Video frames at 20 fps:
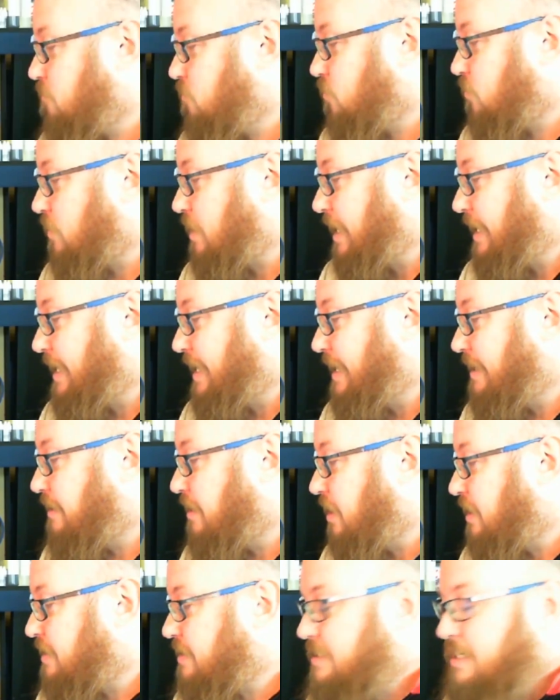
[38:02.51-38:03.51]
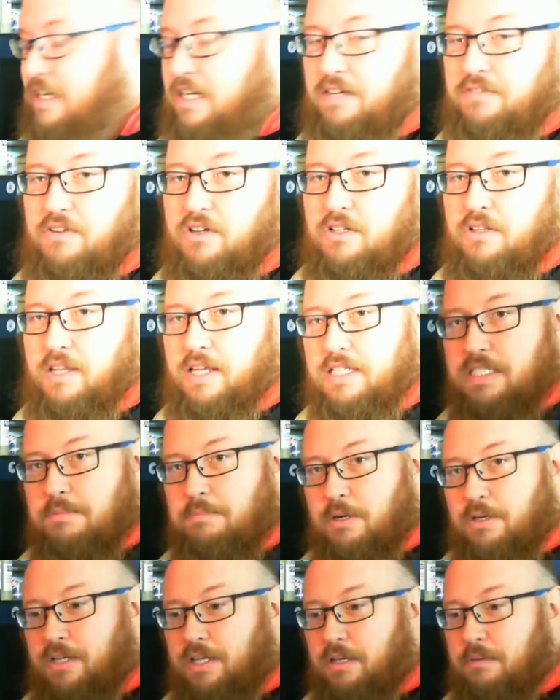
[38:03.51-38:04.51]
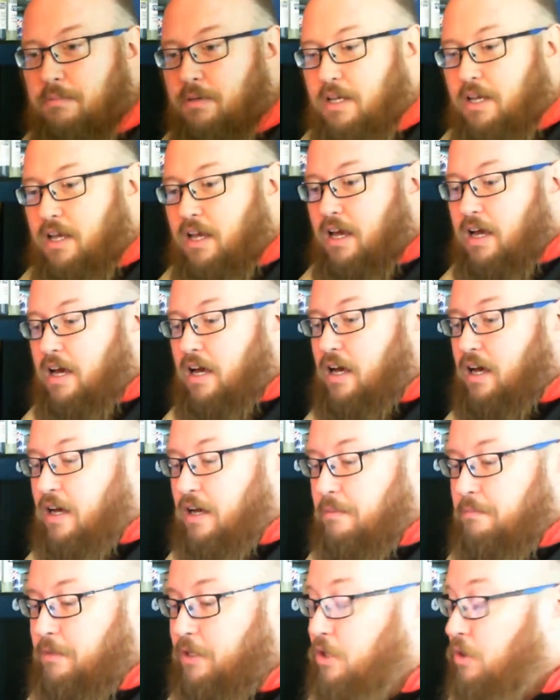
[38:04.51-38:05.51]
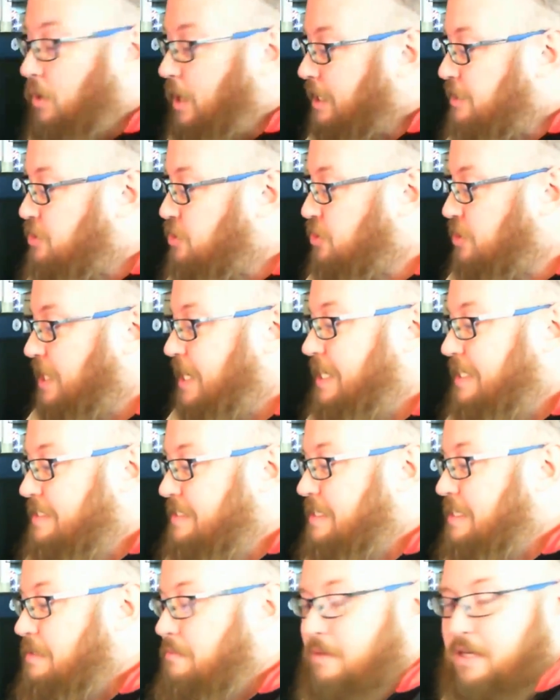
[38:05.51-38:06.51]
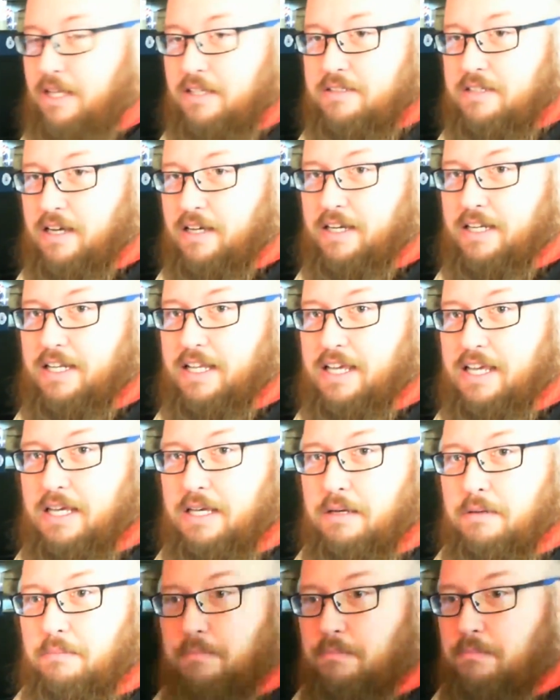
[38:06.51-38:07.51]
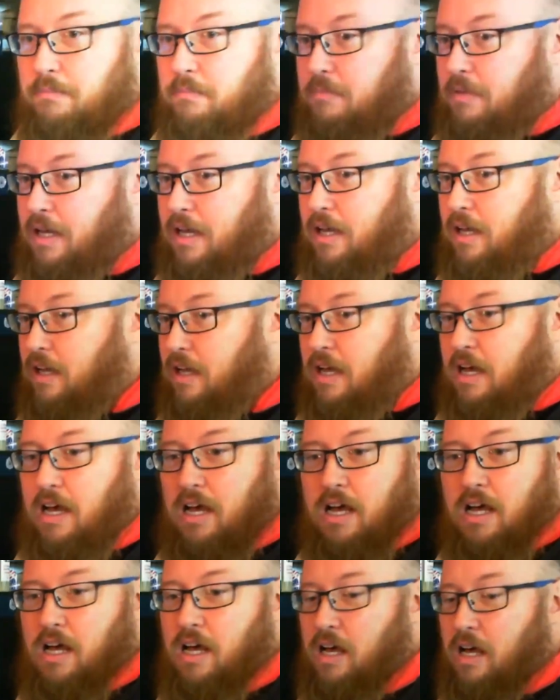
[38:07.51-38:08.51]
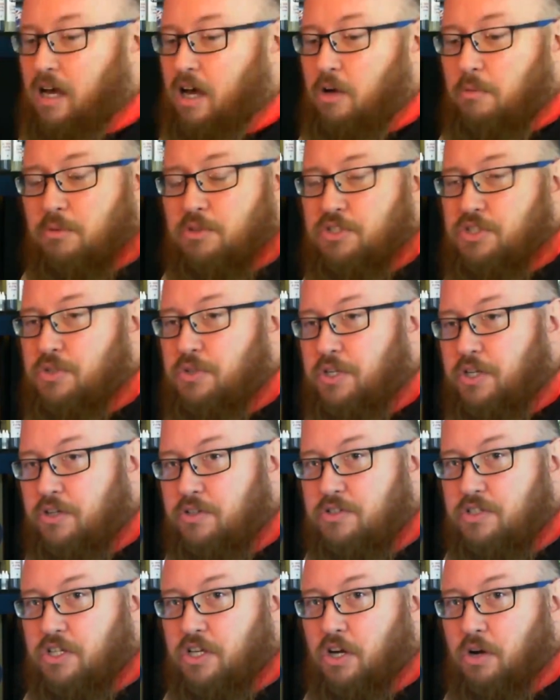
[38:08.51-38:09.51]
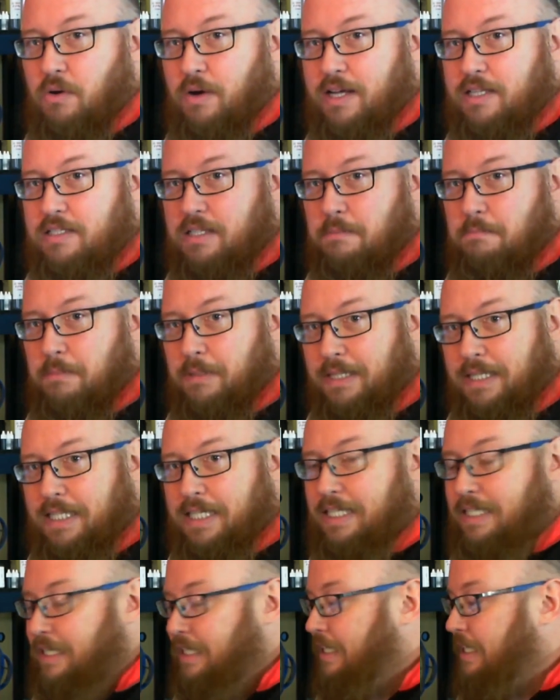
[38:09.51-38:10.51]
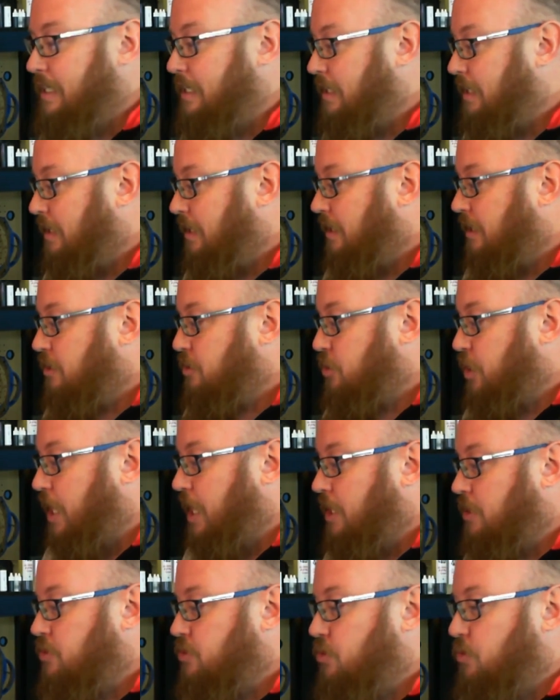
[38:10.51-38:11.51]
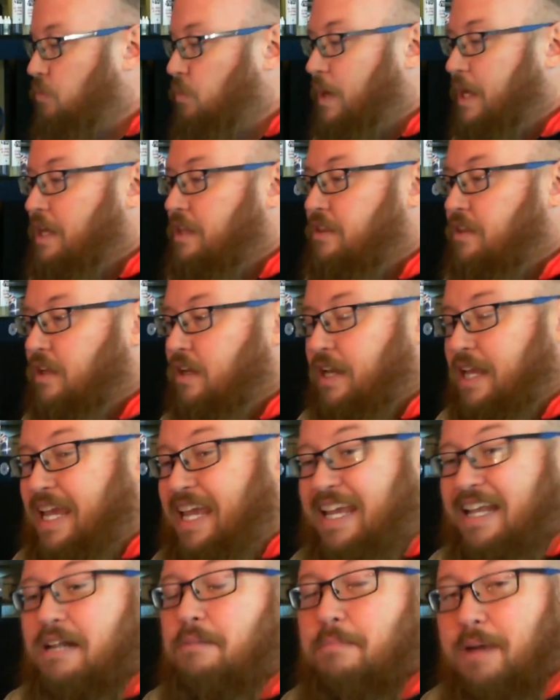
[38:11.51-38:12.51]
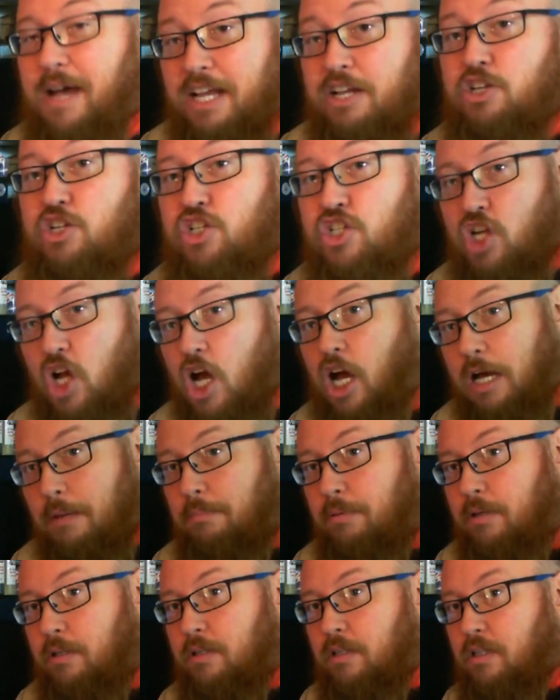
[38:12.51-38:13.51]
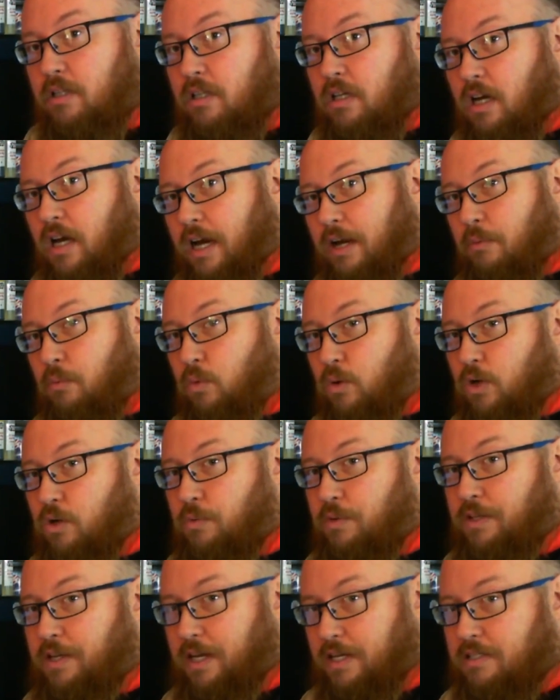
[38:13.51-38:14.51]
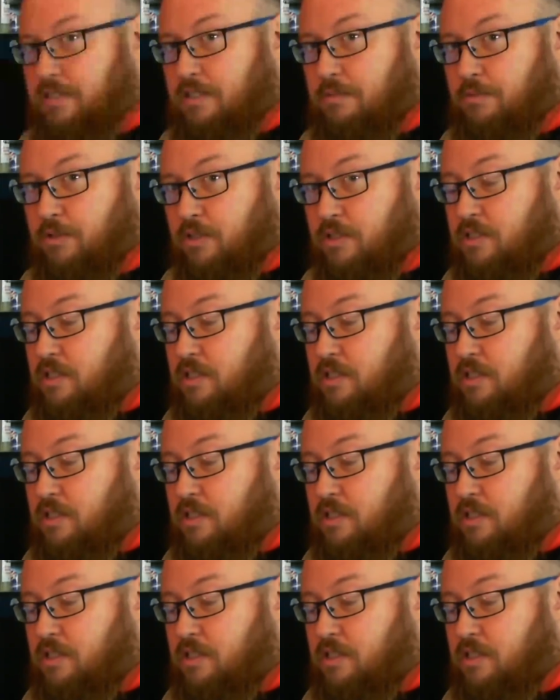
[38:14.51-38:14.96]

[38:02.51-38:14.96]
cannot say enough good things about him. You know, a chance email talking to him almost 2 years ago has completely changed the way that in my shop I work with customers.